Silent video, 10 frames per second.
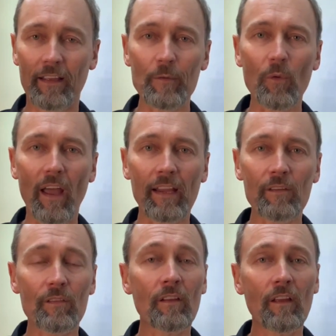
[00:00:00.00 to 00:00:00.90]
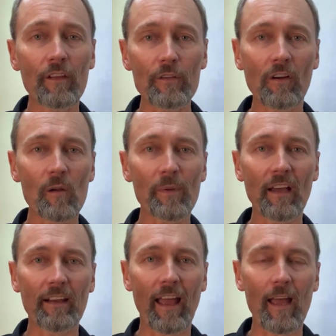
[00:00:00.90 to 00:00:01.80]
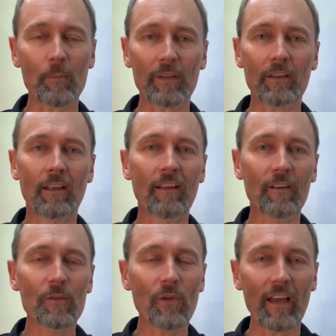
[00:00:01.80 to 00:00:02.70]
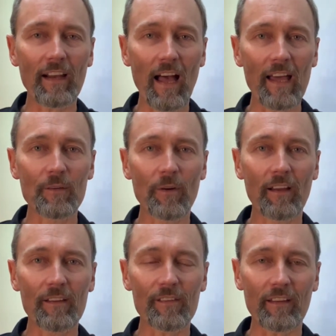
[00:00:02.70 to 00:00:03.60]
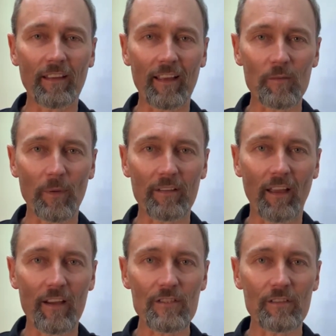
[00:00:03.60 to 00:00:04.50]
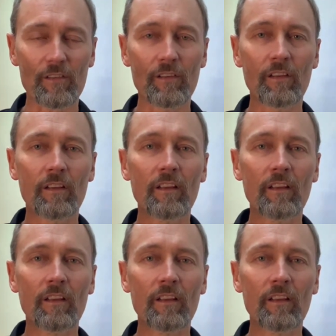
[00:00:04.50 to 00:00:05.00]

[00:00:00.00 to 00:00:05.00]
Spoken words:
It rains, you're going to be unhappy because you had unrealistic expectations.